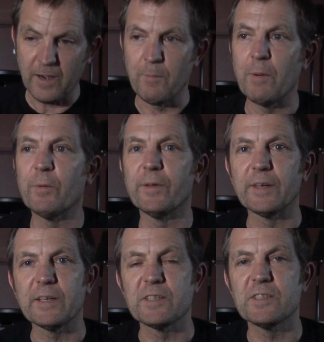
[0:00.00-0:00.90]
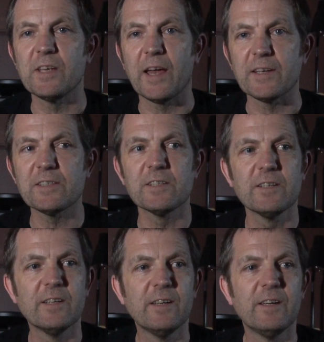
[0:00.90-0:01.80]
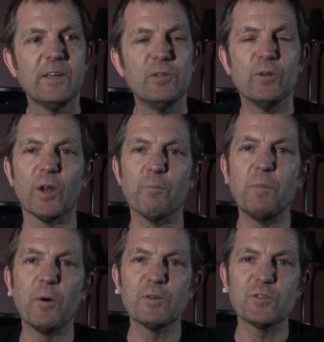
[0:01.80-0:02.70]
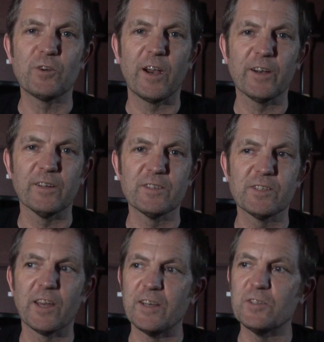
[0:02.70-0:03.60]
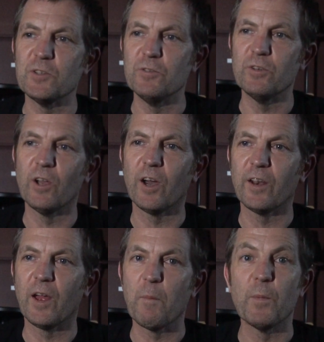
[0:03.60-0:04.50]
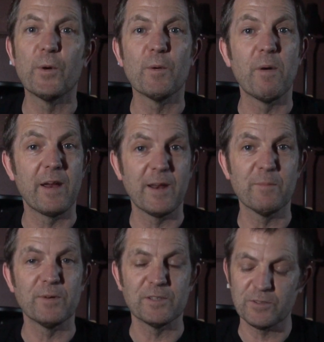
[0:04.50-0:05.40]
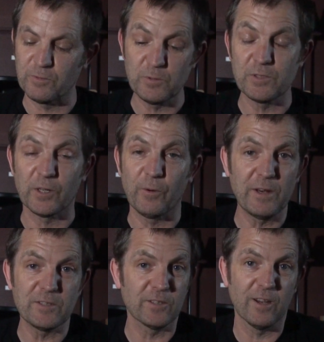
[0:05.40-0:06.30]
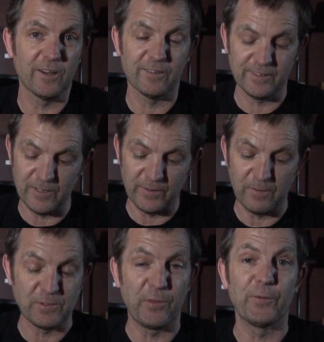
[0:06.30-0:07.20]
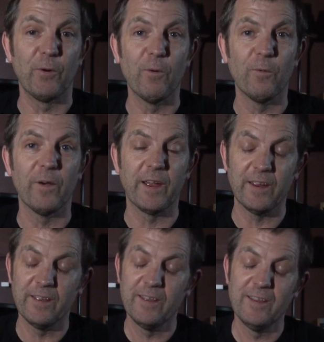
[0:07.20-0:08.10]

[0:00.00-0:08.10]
I remember on the cassette you got a bonus track on side two. You got uh, "Murder by Numbers," which was a great song. You know that was a throwaway.